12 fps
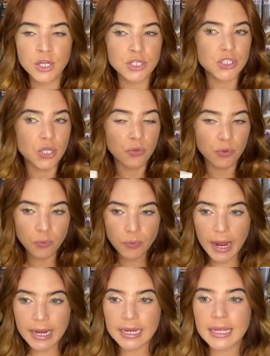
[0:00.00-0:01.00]
So the
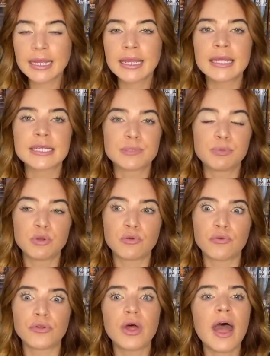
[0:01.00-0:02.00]
writing is beautiful.